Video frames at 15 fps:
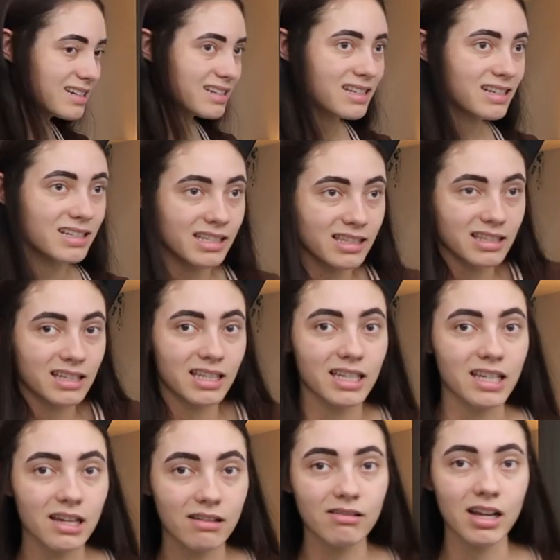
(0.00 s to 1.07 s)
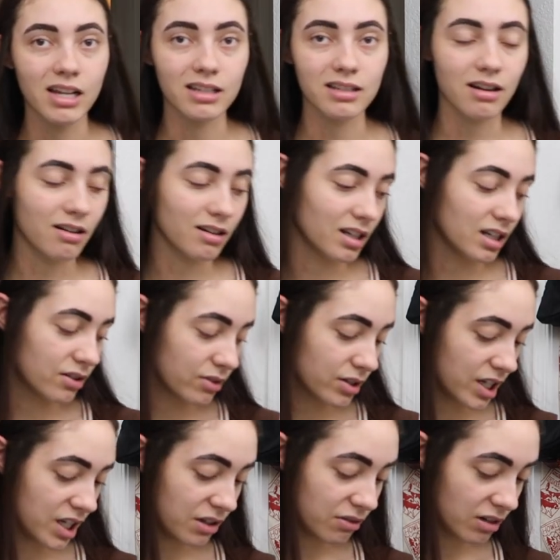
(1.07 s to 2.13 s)
just think it's cute and it's got a little
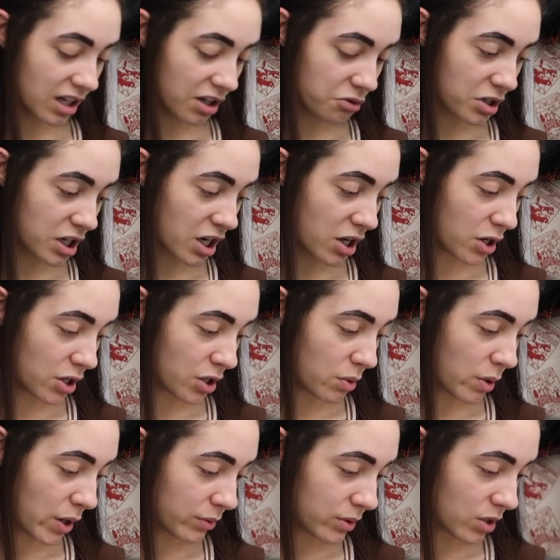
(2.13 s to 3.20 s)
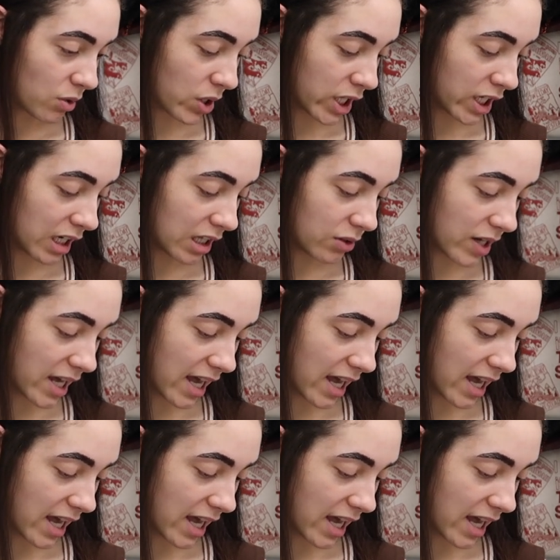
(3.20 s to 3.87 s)
cute little quotes on it, little